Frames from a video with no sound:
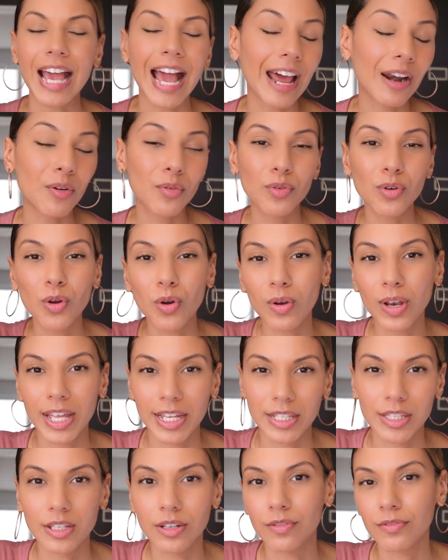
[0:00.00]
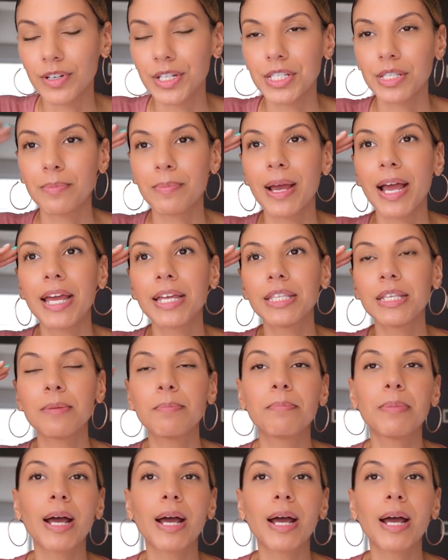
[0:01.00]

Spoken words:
I don't know the reason behind it,